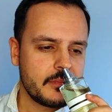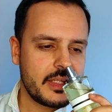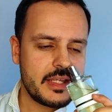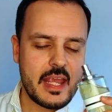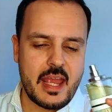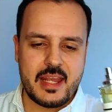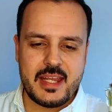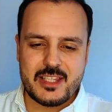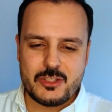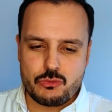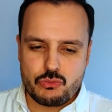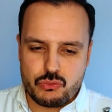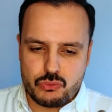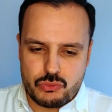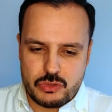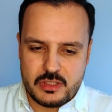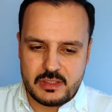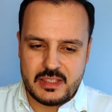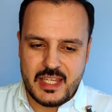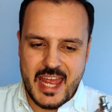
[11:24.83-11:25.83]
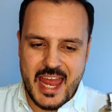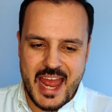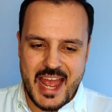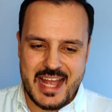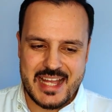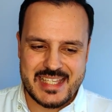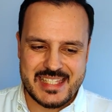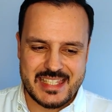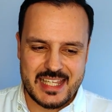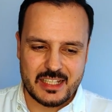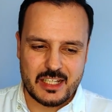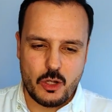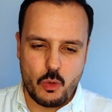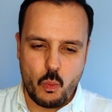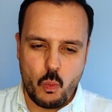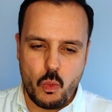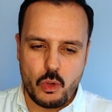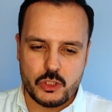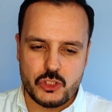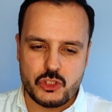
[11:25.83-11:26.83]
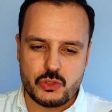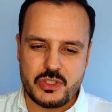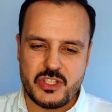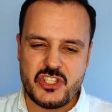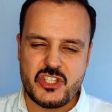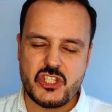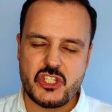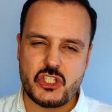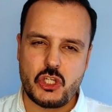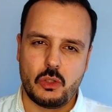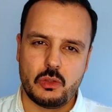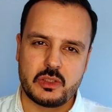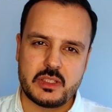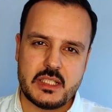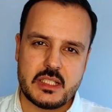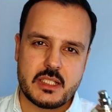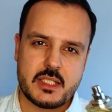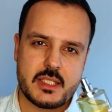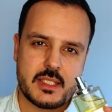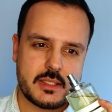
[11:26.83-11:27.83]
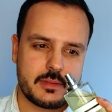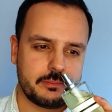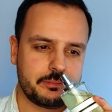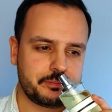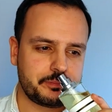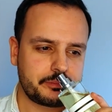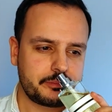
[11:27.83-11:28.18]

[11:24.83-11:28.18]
yeah, it really has like a watery saltiness,